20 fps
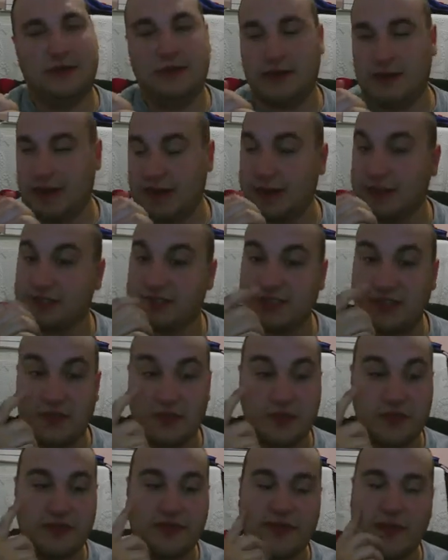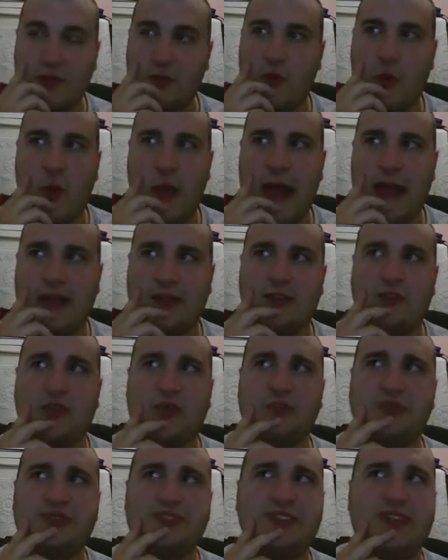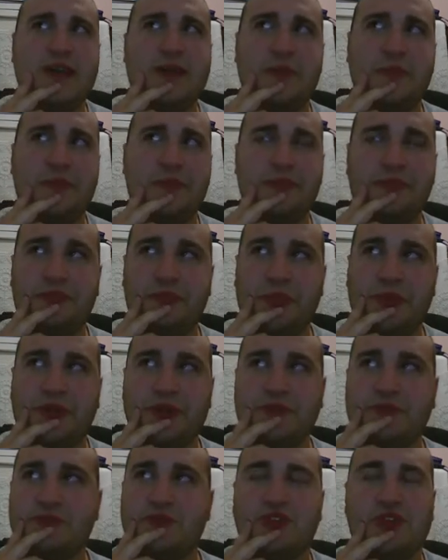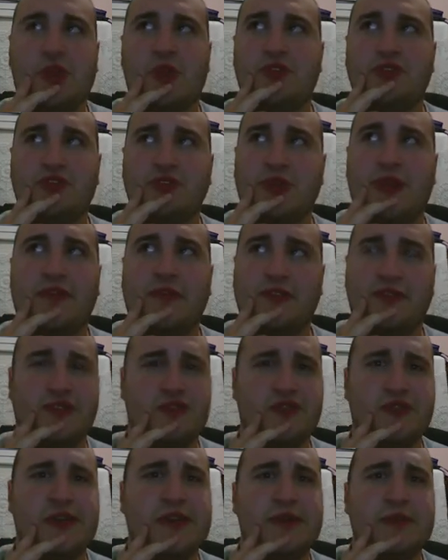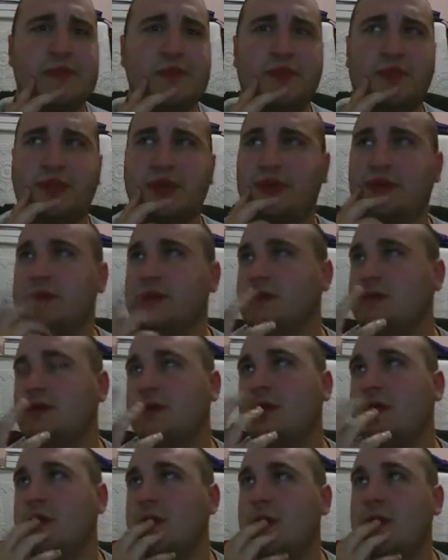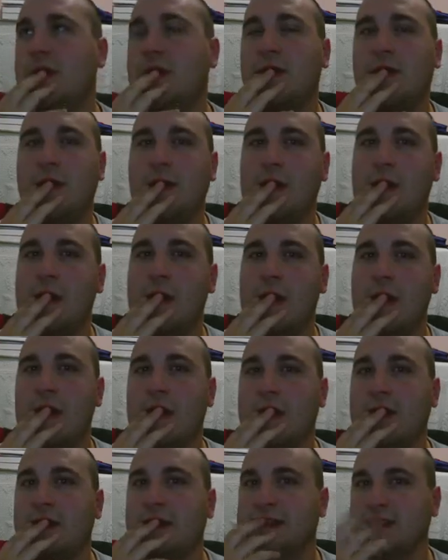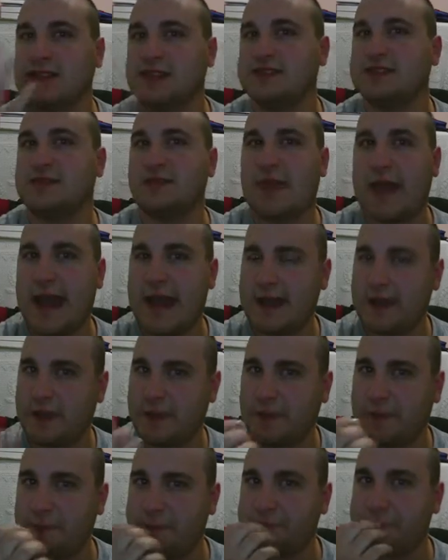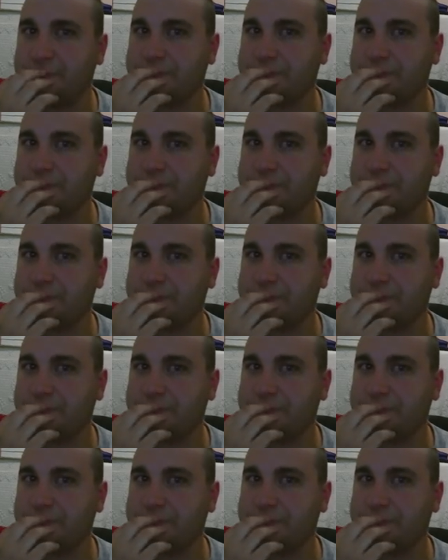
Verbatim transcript: I know some of you are thinking, well, why are you upset? But, you know, you never knew him. But it doesn't matter.